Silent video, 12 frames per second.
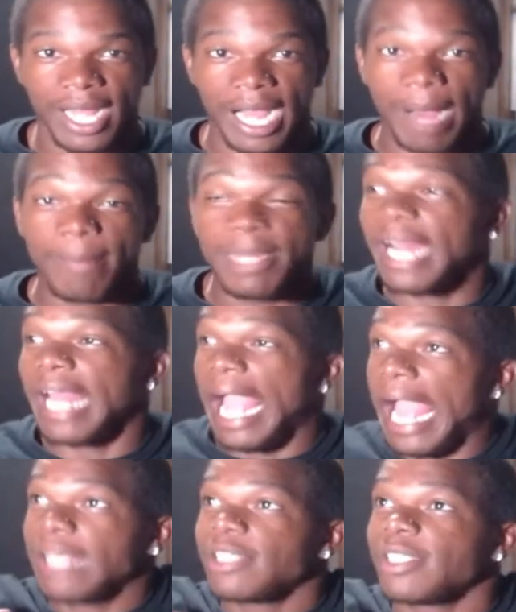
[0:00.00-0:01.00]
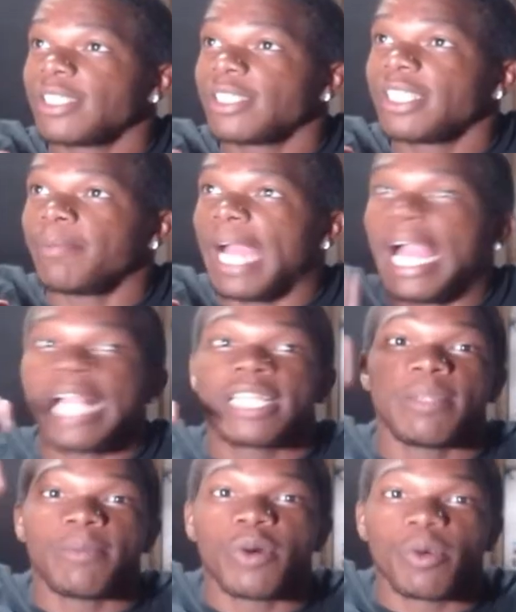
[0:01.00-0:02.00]
I'm not actually
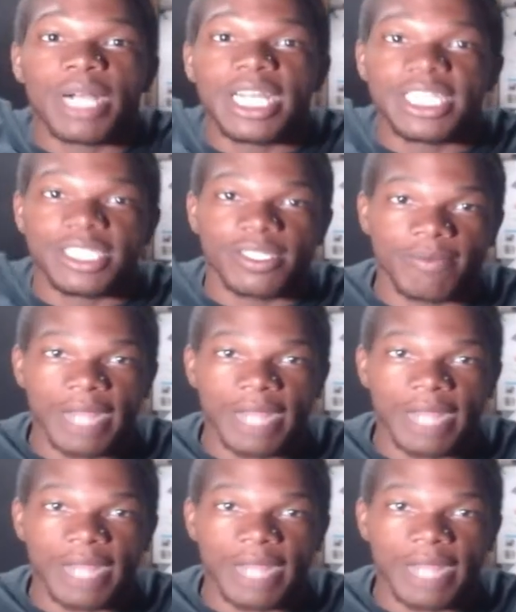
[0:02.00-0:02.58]
acting more positive